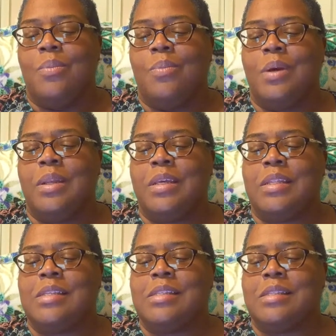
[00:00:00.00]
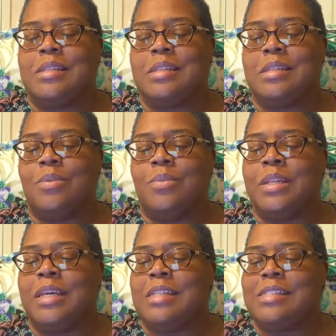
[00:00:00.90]
When it is
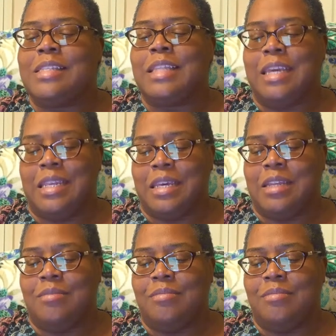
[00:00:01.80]
when it's needed